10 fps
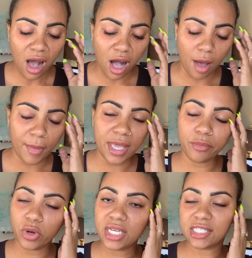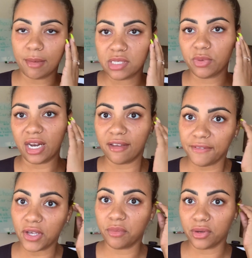And morning time is when I
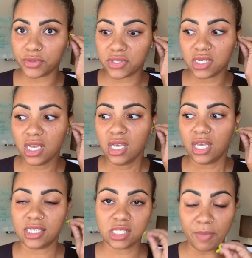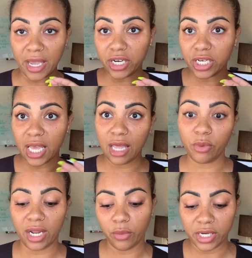feel most inspired and
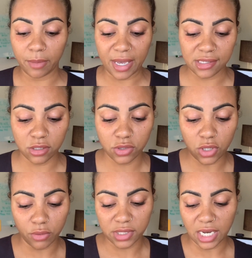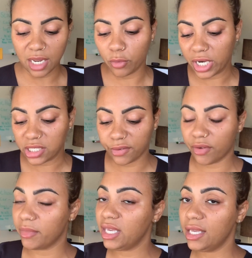when I work the best. So Sunday mornings
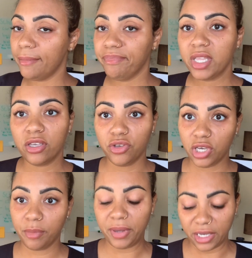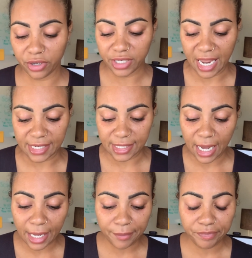for me, you get to pick your day and
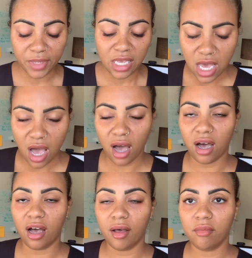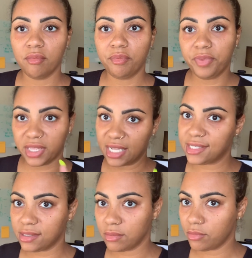time, but
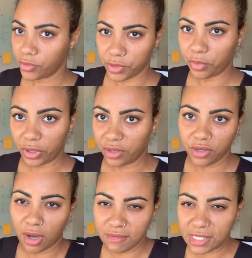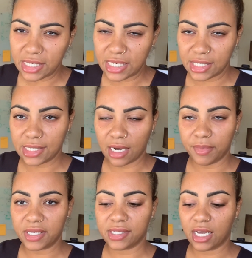that's most important. You obviously need to set up
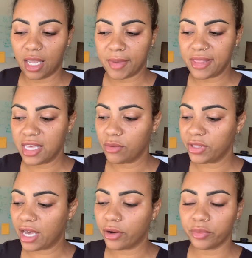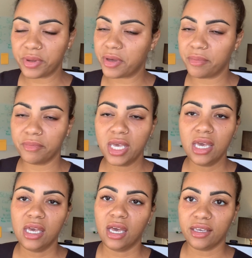this time. I think without a rhythm,
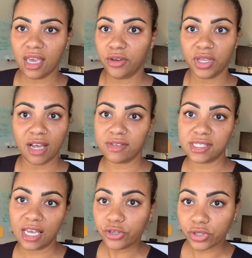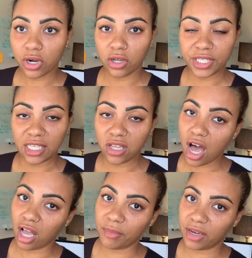again, you can have a scheduler all day
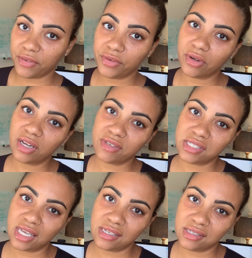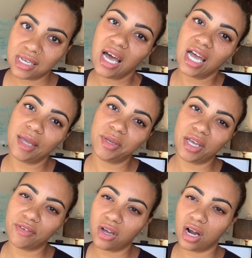long, but if you don't have a set time and you
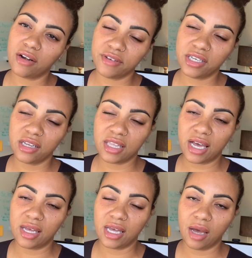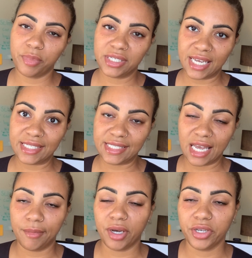haven't carved that protected
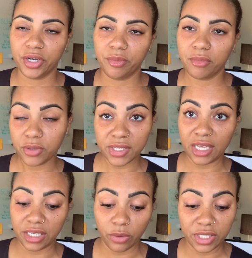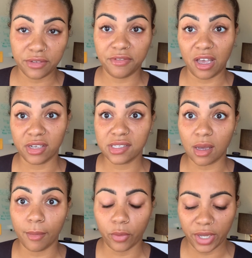time out, you're most likely going to fail at
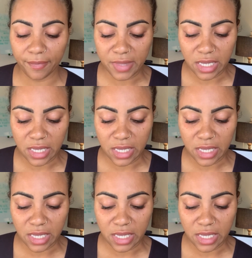some point.